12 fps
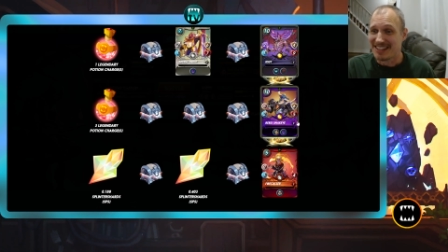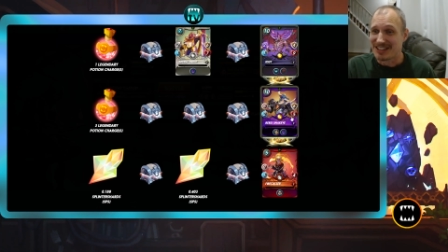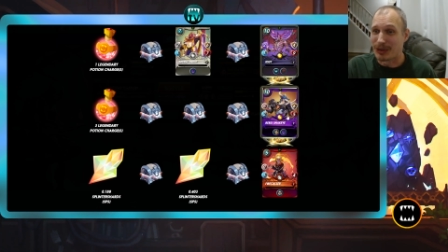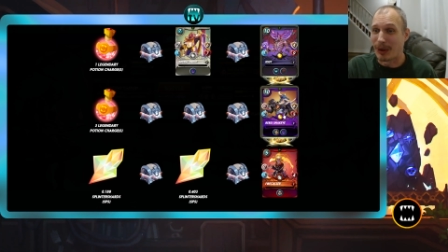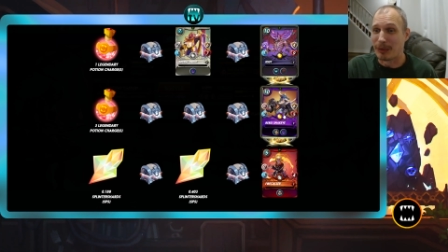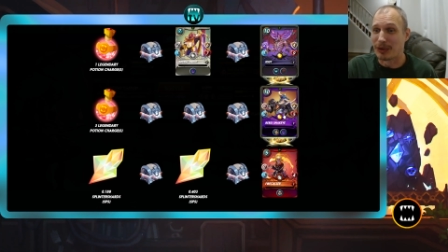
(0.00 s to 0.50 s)

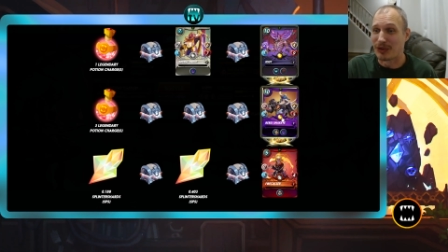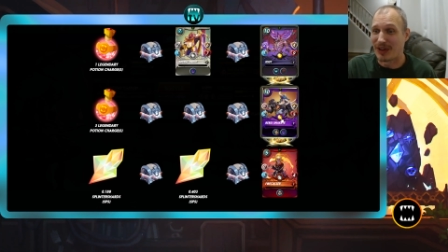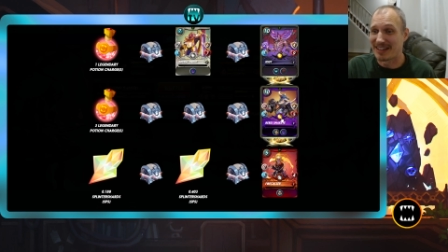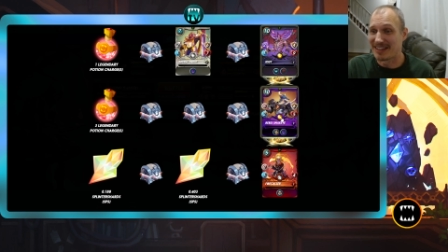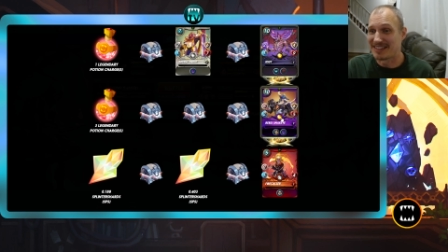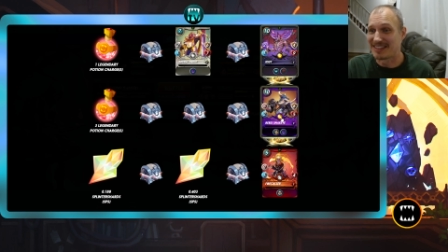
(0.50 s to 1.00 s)
So I will
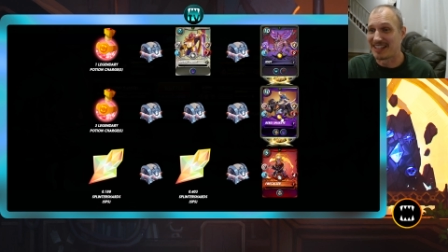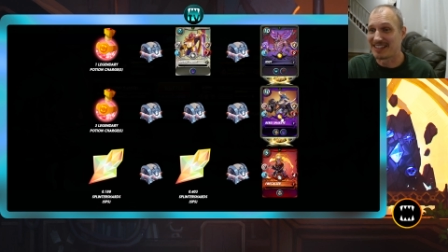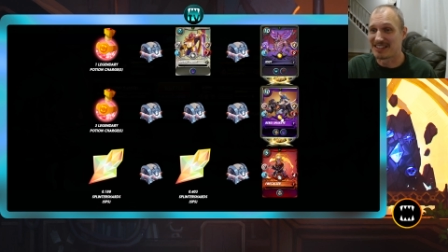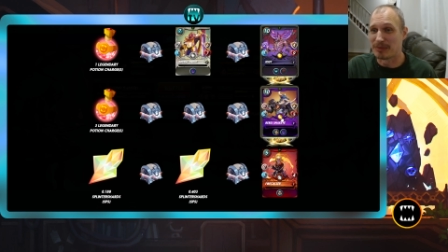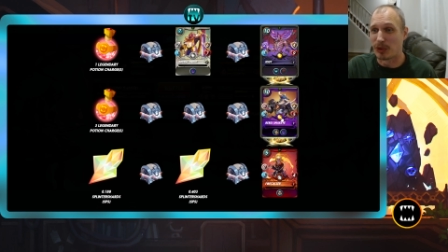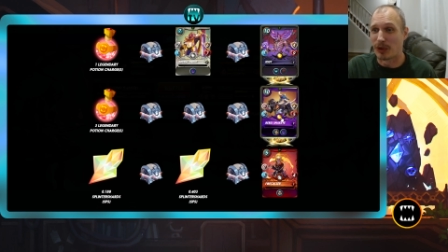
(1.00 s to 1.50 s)
gladly take
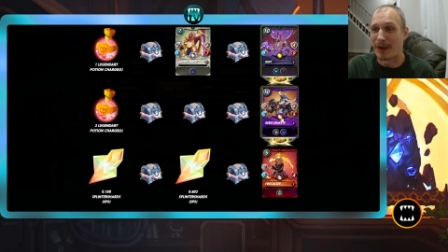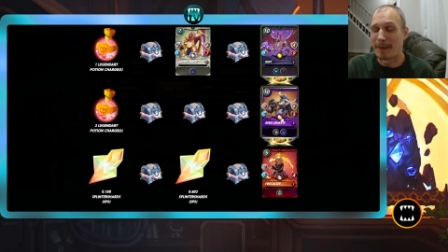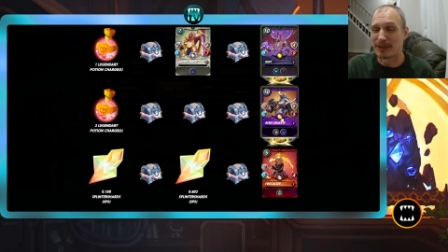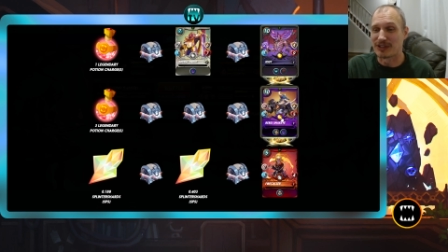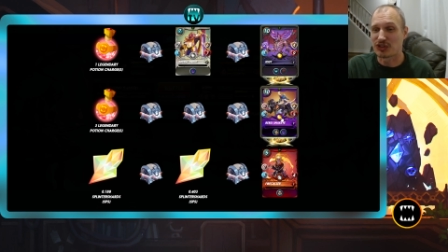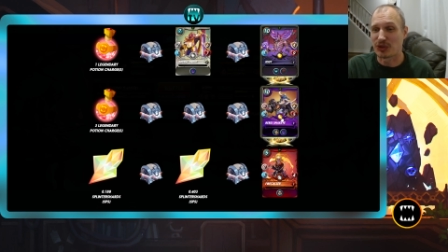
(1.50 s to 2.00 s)
some more
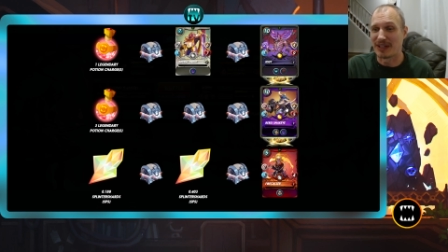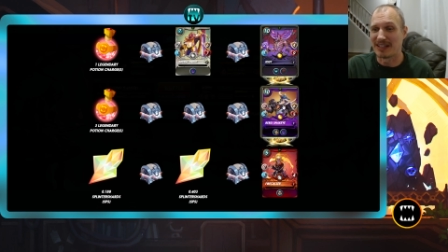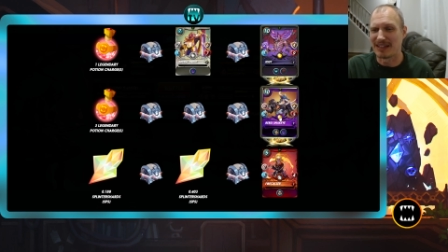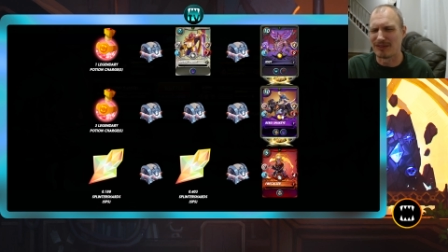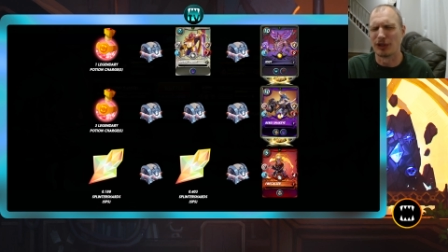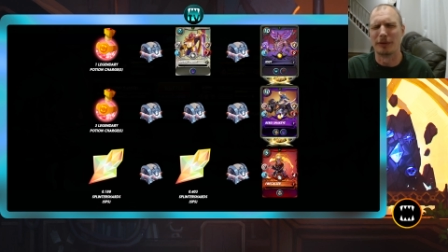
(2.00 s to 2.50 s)
weapons training,
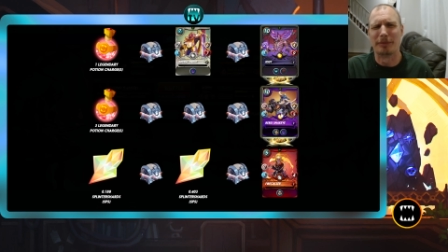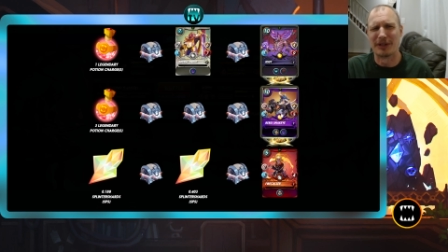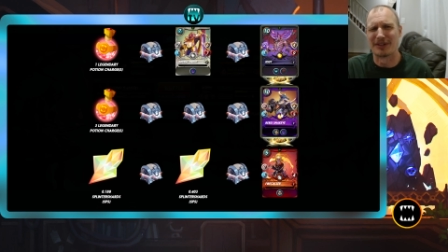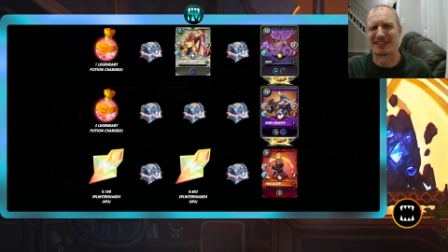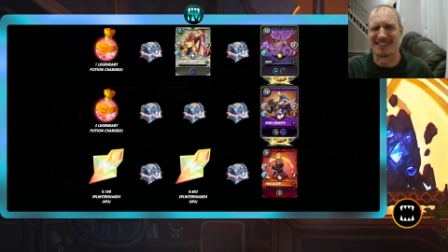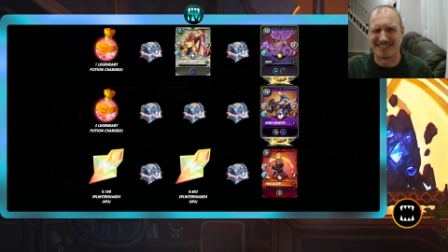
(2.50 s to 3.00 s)
even though
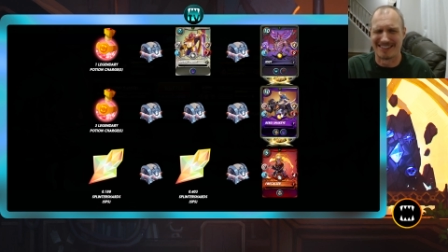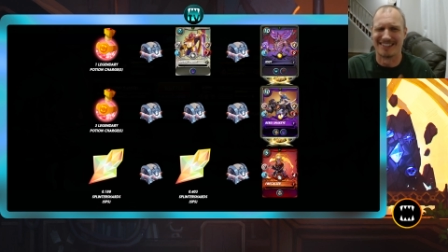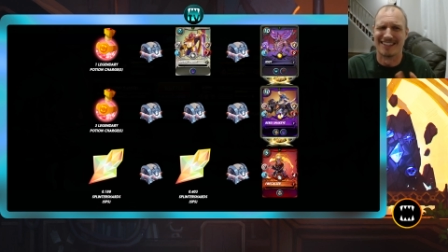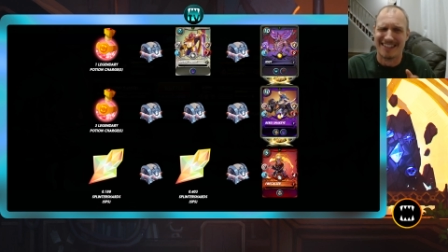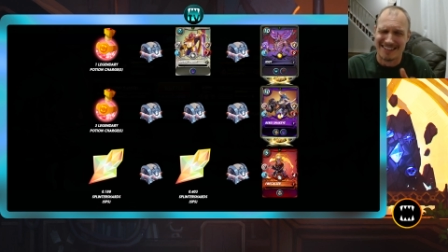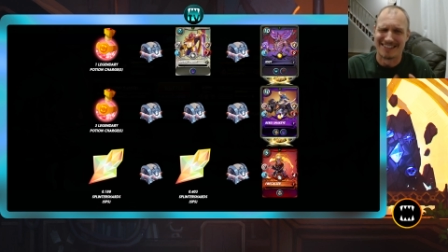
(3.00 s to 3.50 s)
Beric's is a
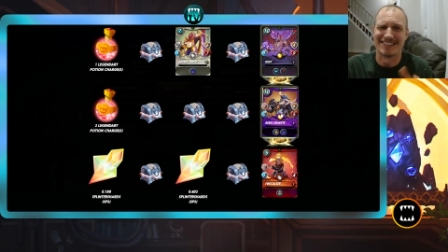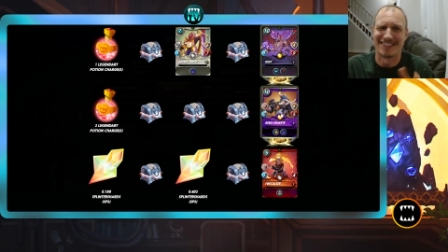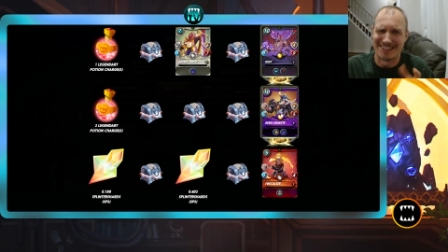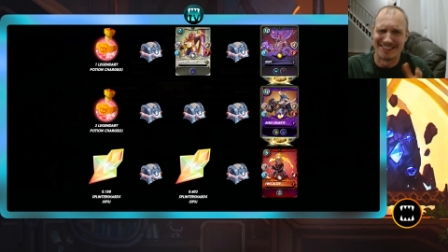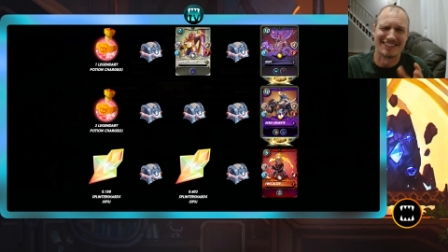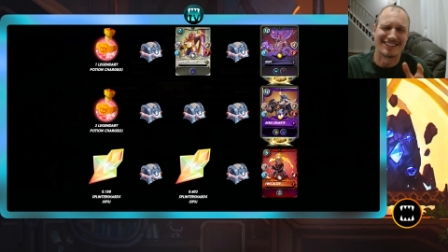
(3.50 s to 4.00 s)
little, she's a
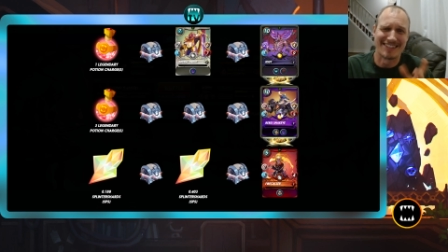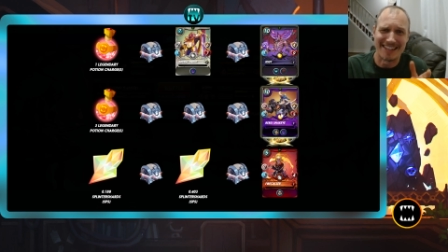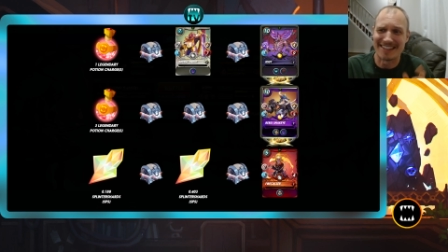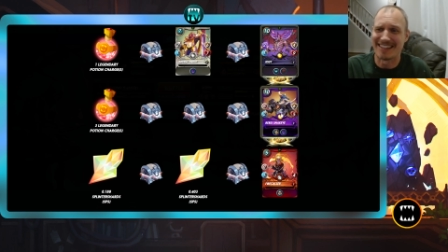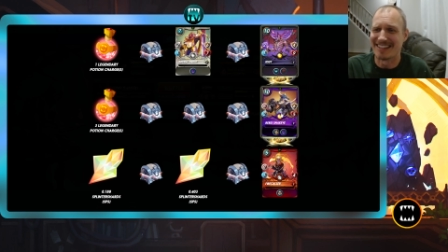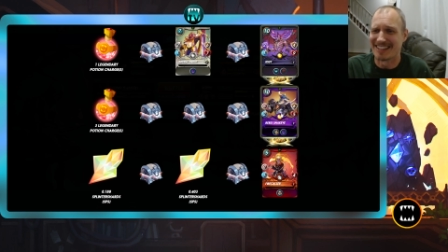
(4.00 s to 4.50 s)
little
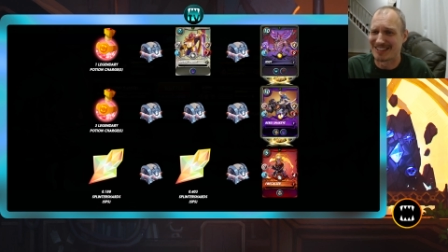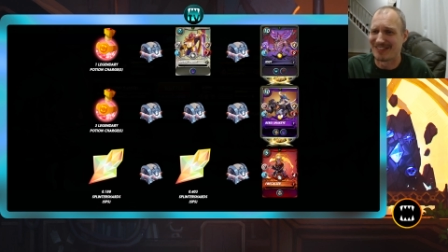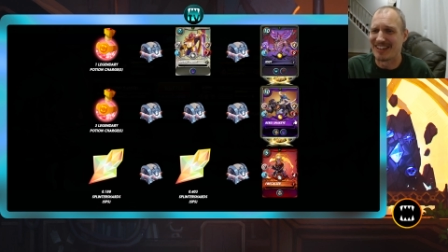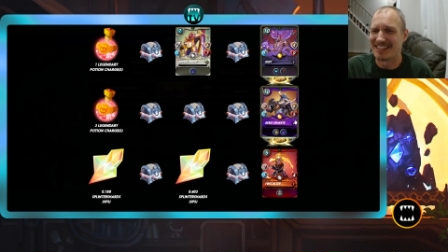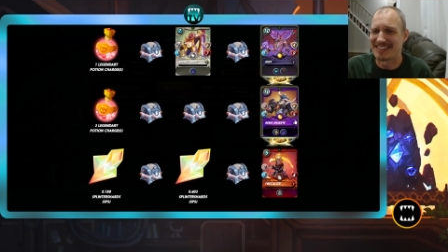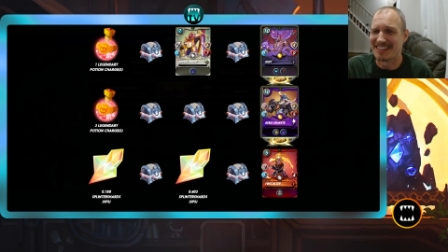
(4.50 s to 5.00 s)
stinky, let's
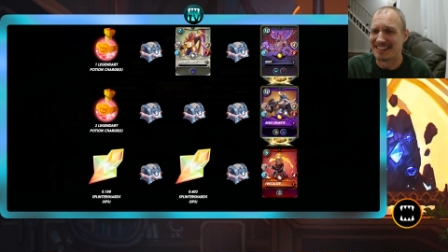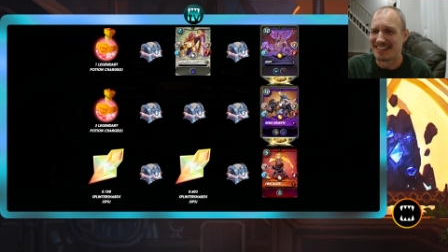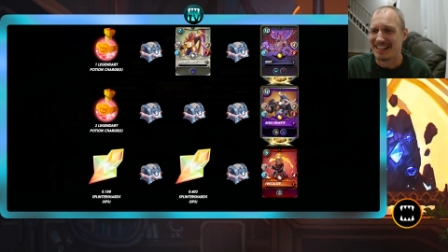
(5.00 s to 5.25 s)
face it.